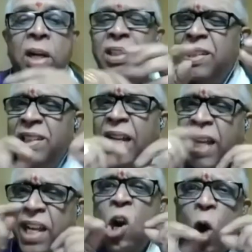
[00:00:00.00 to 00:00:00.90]
This is
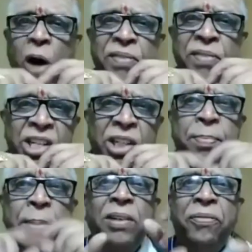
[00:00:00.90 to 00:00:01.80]
again a law of nature.
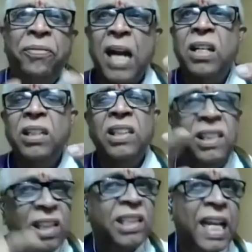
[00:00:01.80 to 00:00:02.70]
But the fact is,
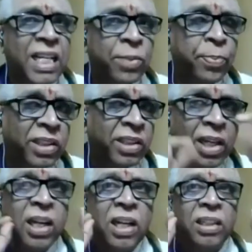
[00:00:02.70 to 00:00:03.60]
in this case,
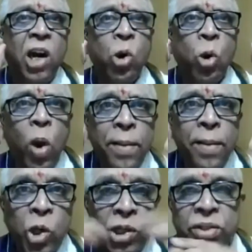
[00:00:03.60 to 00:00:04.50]
Smriti, there are no
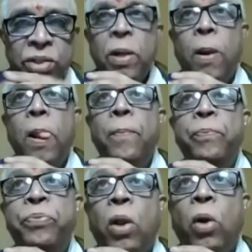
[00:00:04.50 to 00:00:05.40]
emotions.
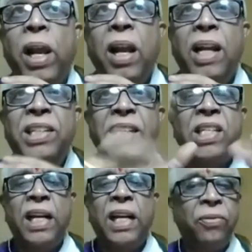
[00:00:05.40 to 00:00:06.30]
Okay, it's
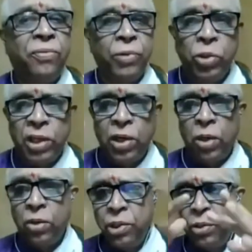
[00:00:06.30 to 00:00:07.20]
just set of do's and
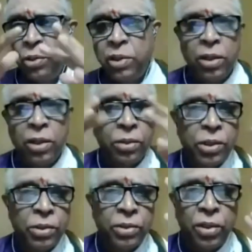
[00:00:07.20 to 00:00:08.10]
don'ts, do's and
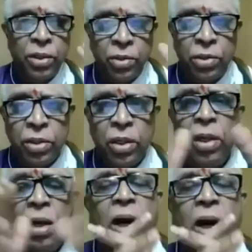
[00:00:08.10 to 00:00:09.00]
don'ts, do's and don'ts,
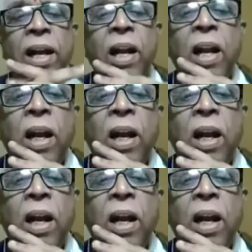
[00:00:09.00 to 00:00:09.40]
right?